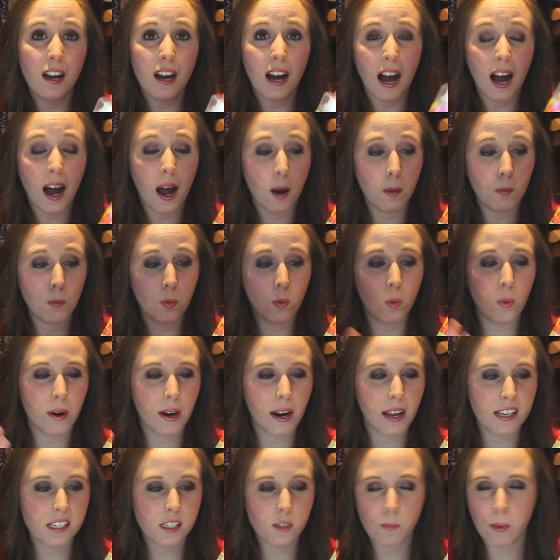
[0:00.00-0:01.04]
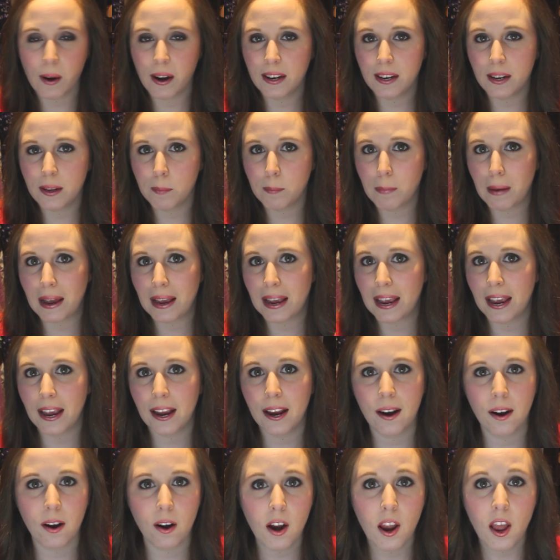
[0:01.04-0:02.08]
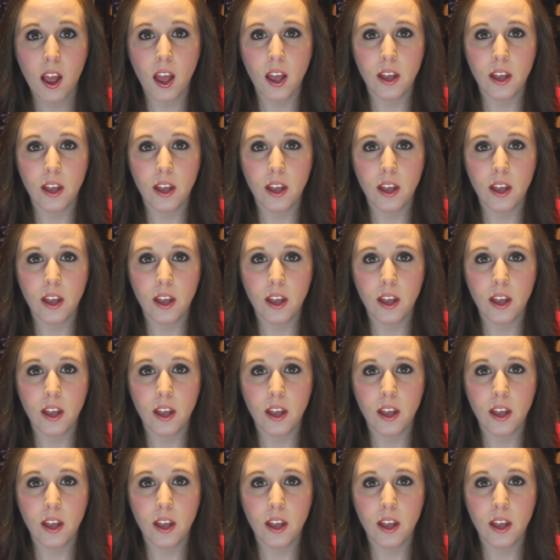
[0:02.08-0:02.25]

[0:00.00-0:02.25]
When I sprayed it in my hair,